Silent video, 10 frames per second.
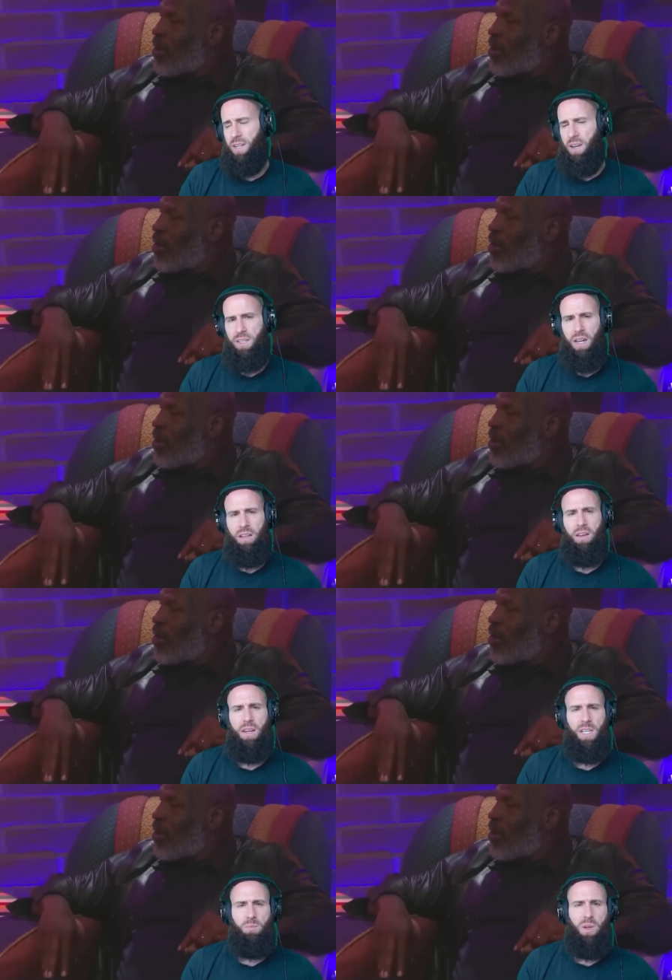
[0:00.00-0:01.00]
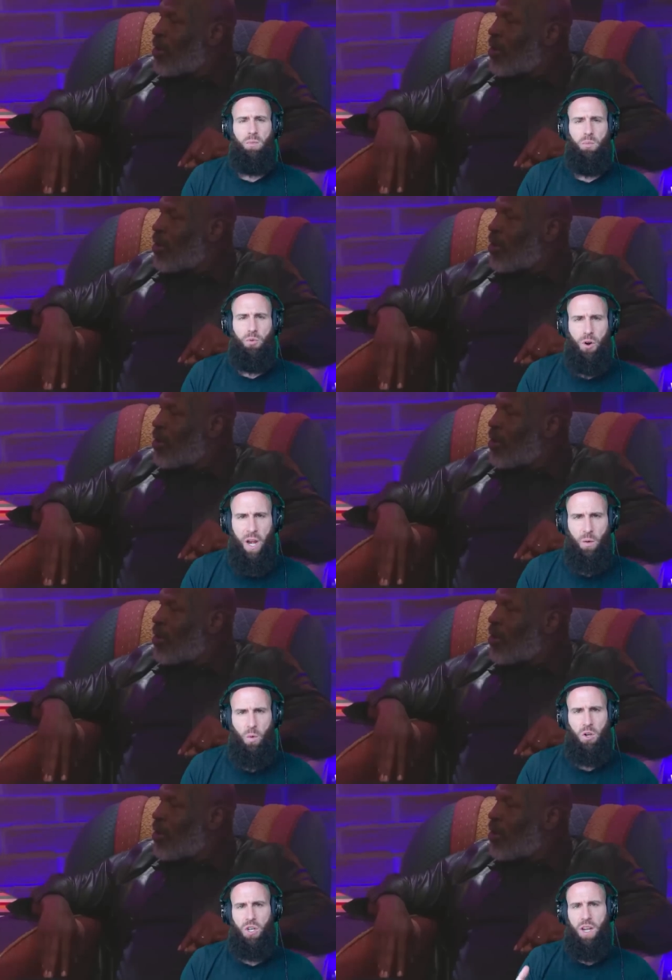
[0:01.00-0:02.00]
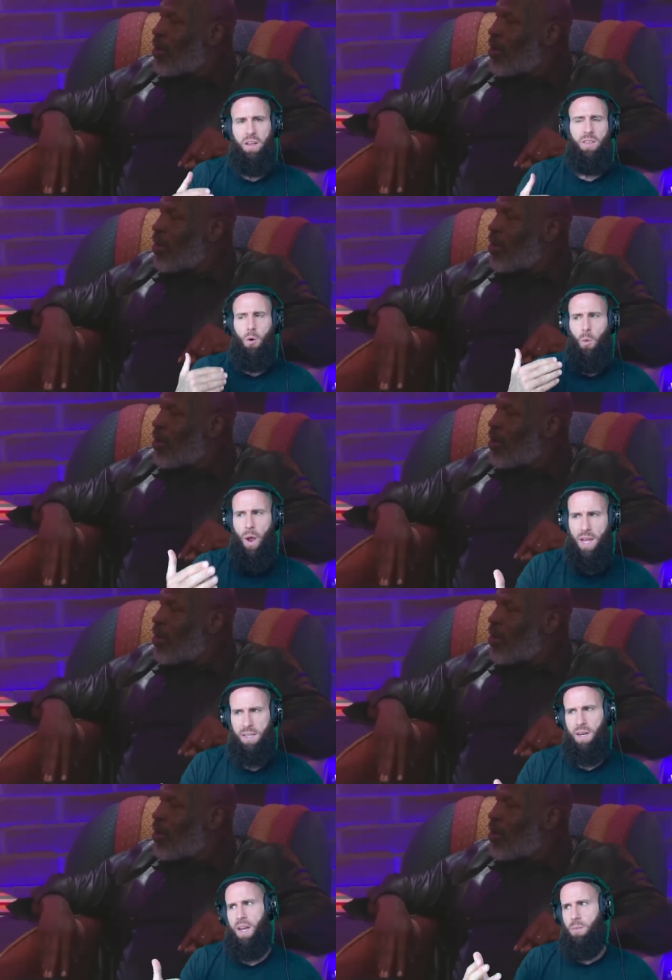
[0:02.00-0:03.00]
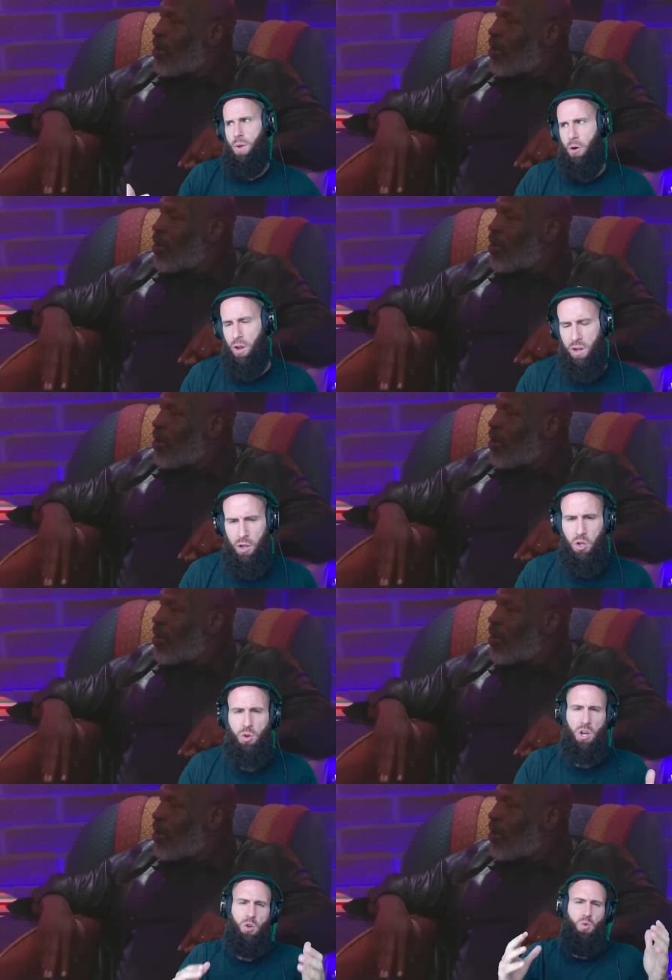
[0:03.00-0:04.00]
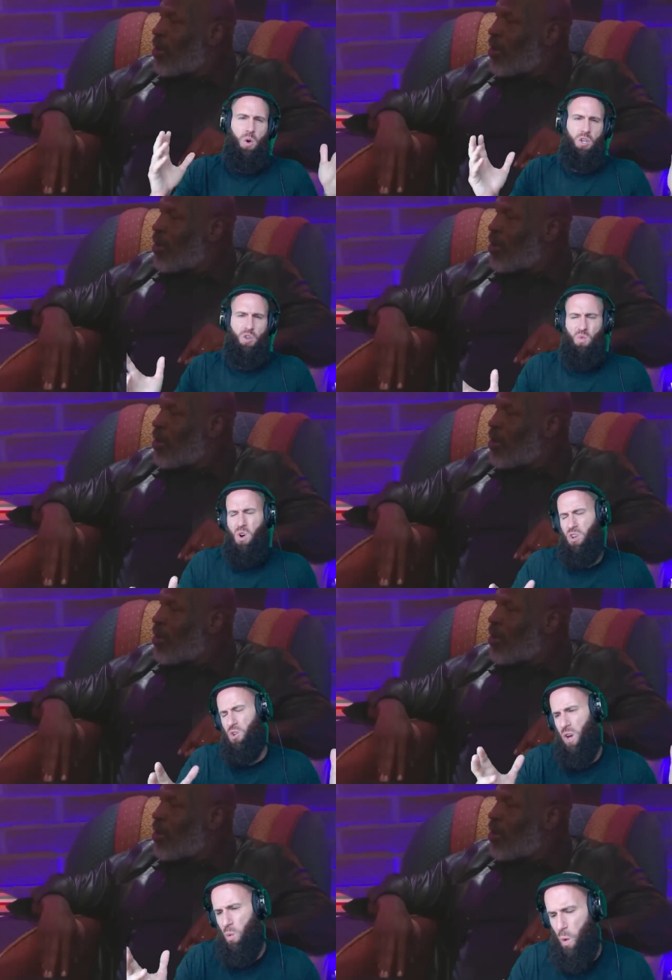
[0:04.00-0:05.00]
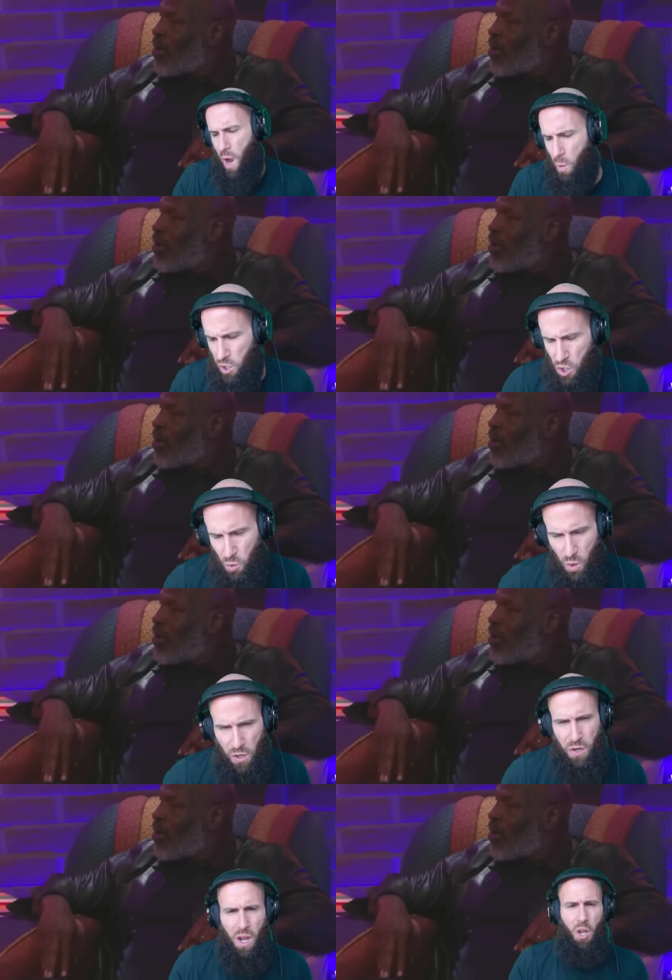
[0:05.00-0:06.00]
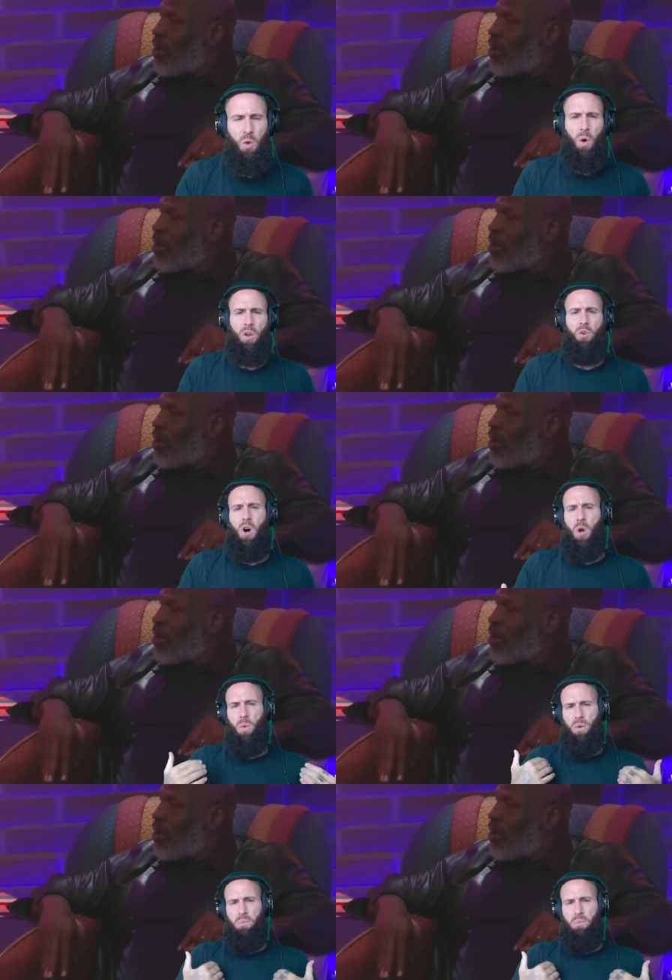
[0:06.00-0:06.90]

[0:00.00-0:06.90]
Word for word: understand that he's been brainwashed. In the West, in America, you can do what you want. You can wear what you want. You want to go out with a